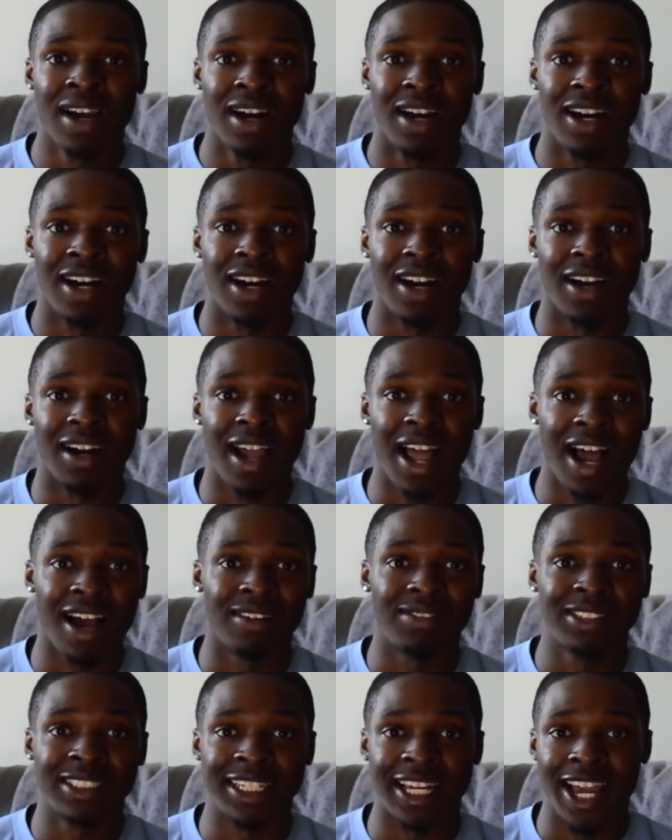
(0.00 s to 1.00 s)

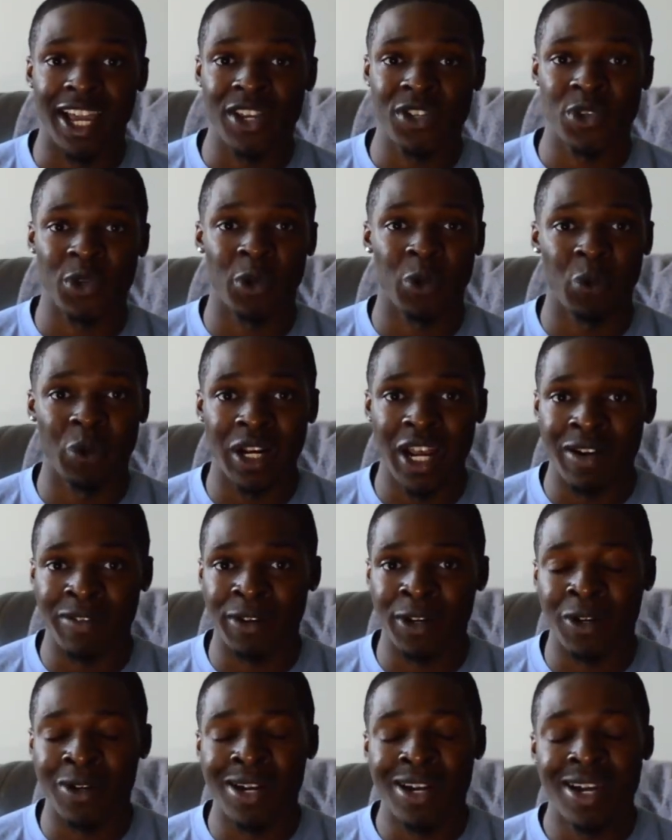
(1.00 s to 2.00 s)
have sex or
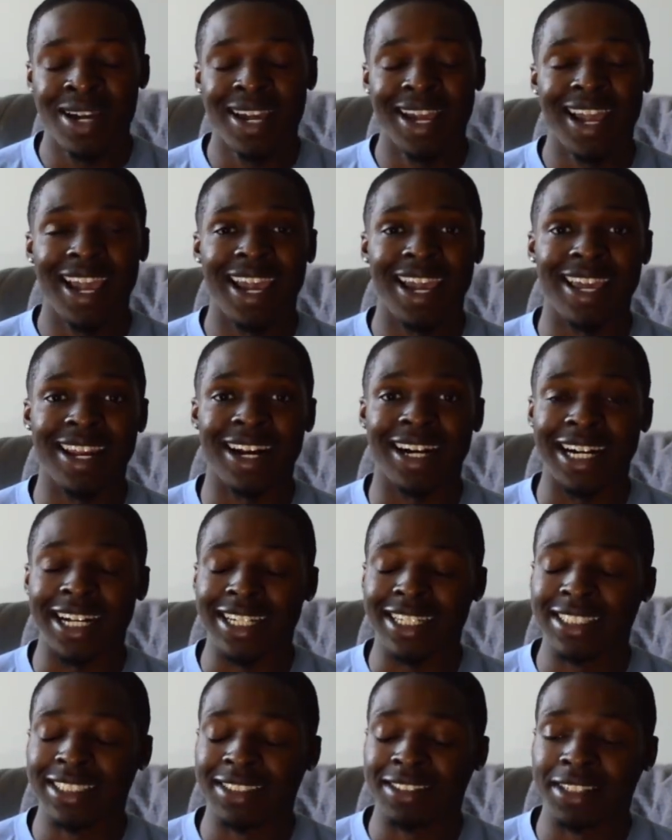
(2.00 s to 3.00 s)
whatever? And
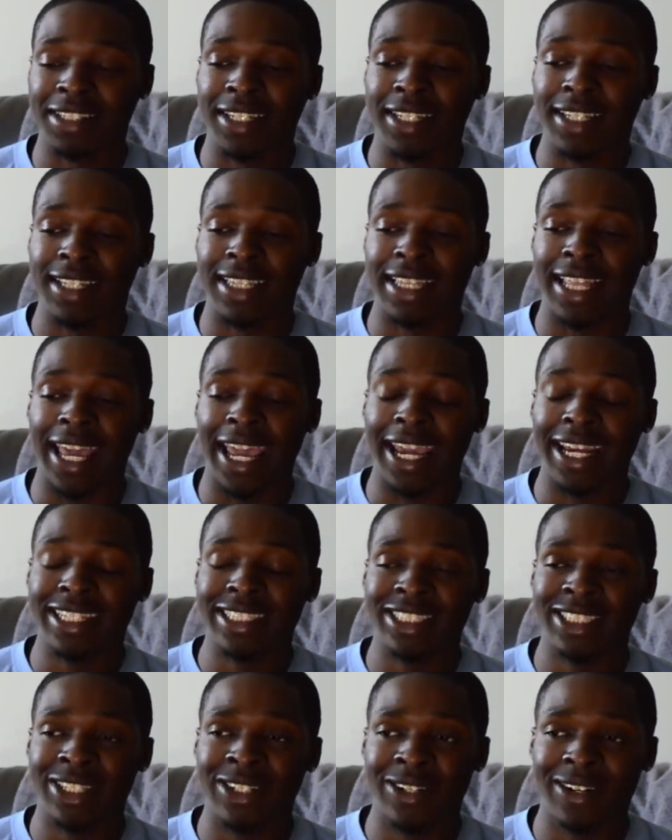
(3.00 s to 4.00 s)
honestly, the
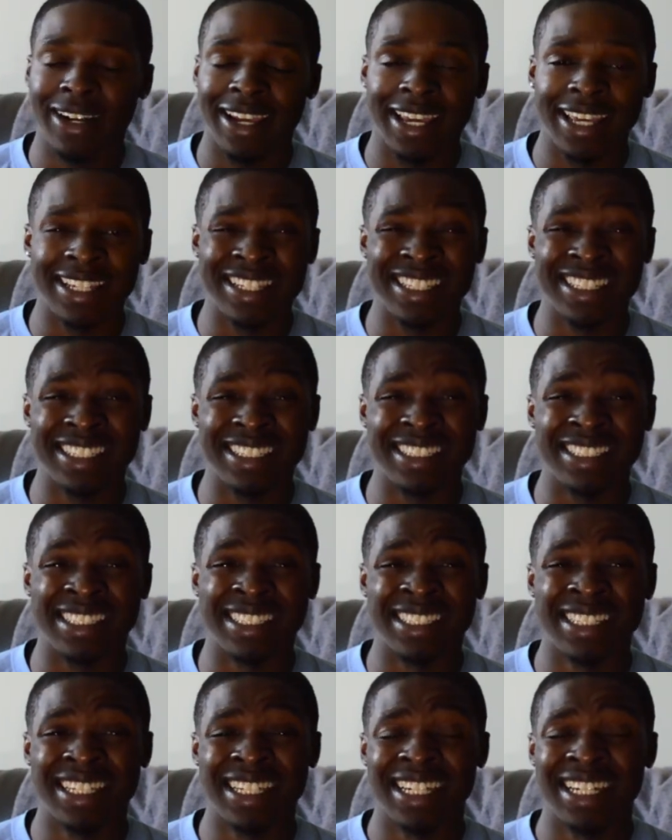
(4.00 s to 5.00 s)
answer
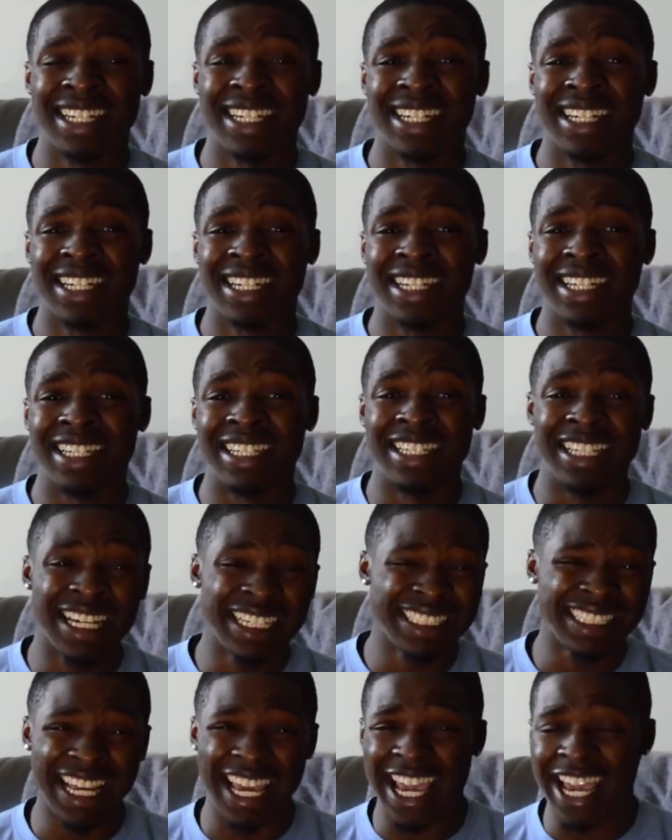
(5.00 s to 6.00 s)
is
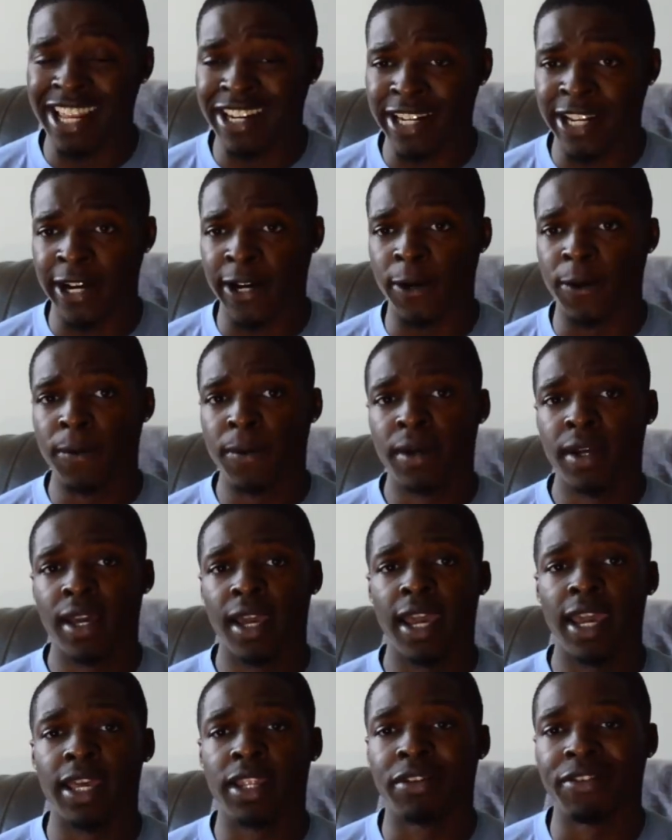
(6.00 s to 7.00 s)
yes and no.
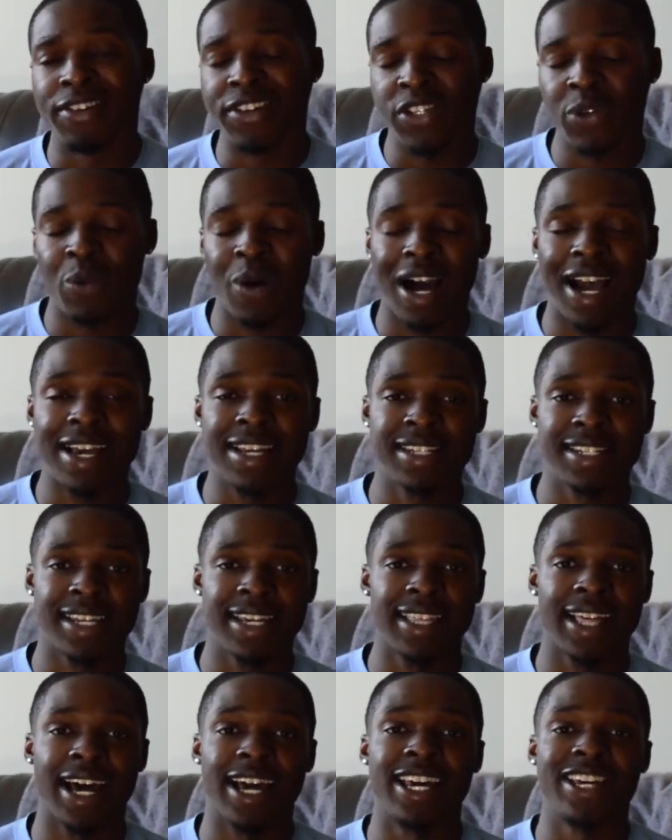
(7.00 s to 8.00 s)
And the reason why I say
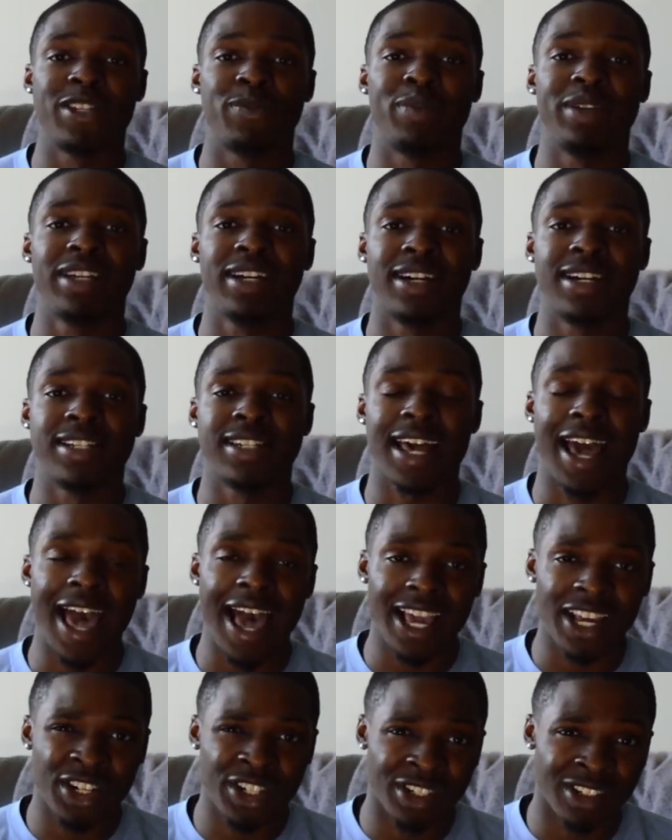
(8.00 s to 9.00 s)
that is because
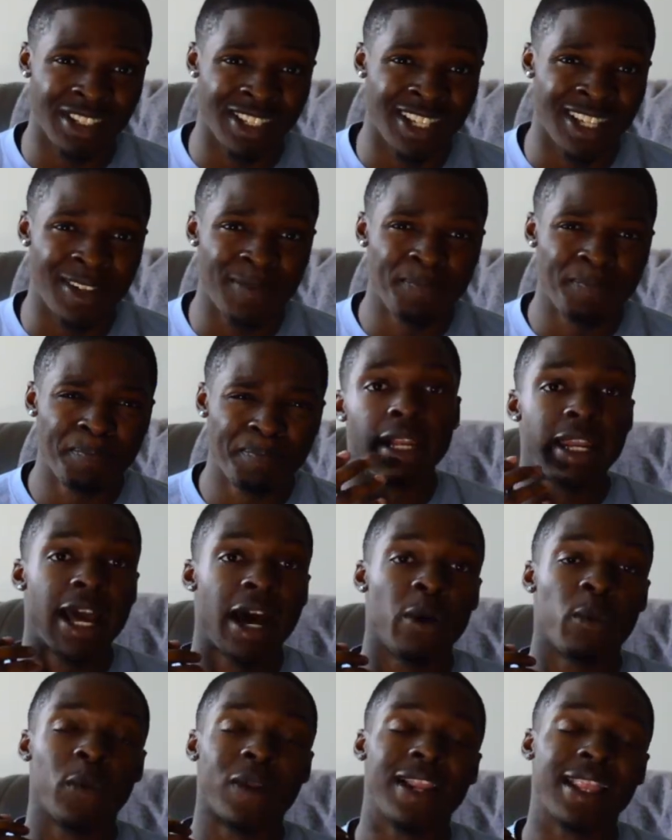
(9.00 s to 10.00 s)
actually,
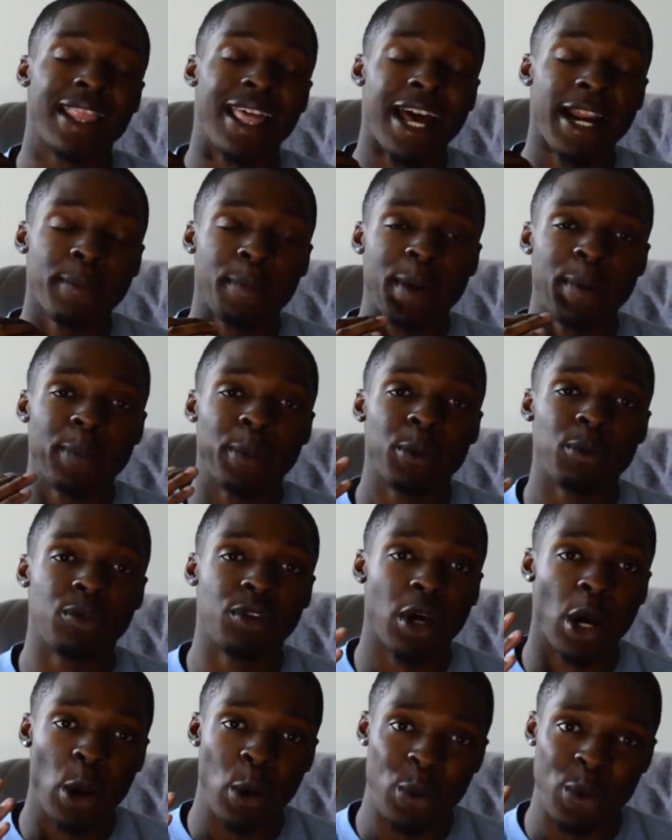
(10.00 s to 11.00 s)
now what a lot of people
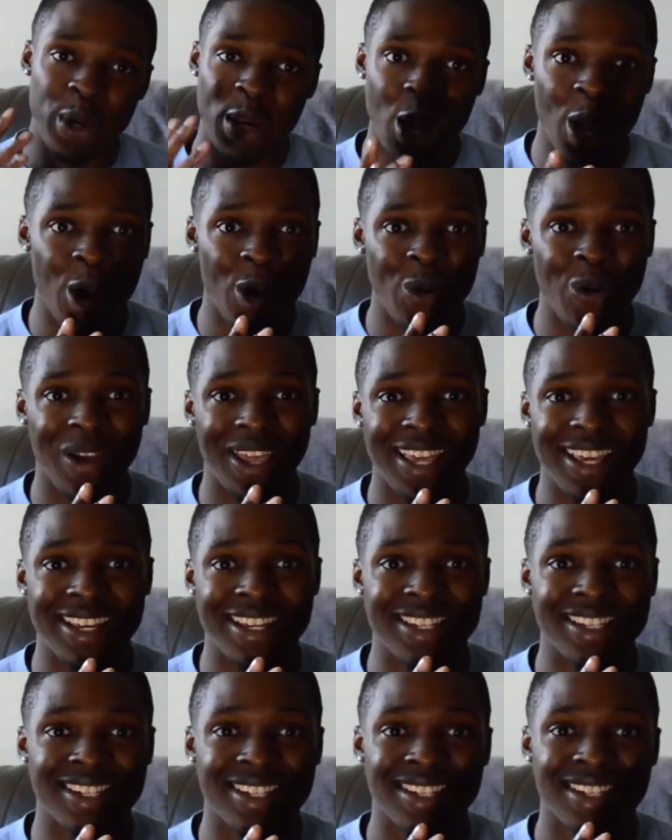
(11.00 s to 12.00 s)
don't know
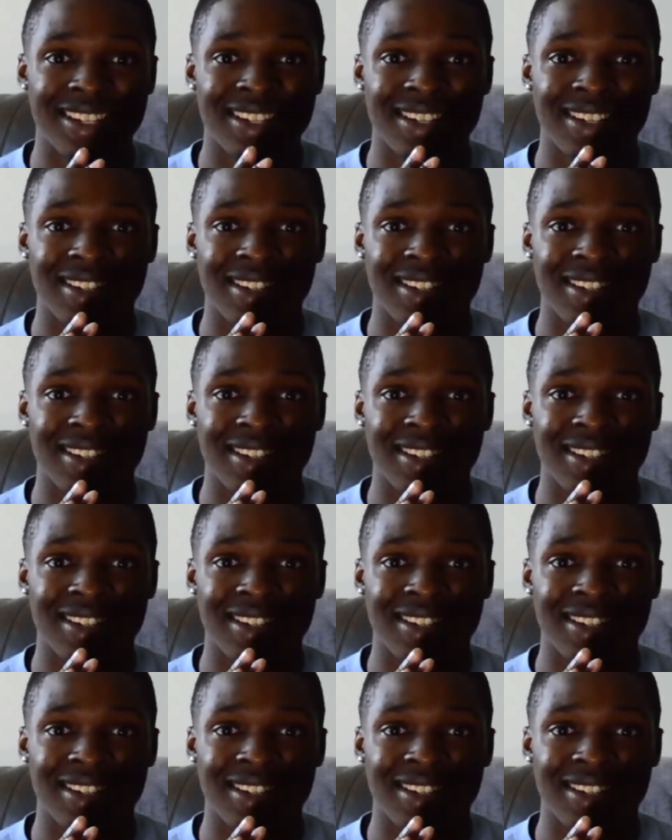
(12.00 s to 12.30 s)
is